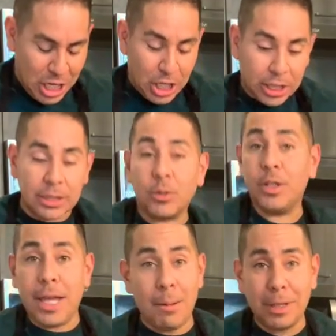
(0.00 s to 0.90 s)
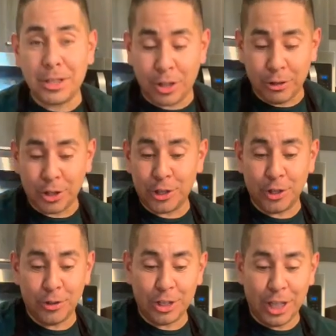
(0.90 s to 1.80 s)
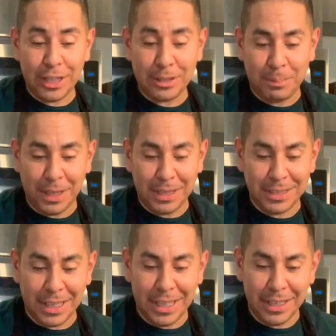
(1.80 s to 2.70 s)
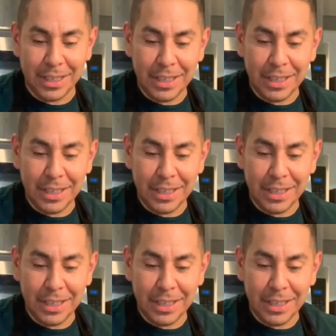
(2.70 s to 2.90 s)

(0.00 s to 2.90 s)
Because we're that much closer to just being done.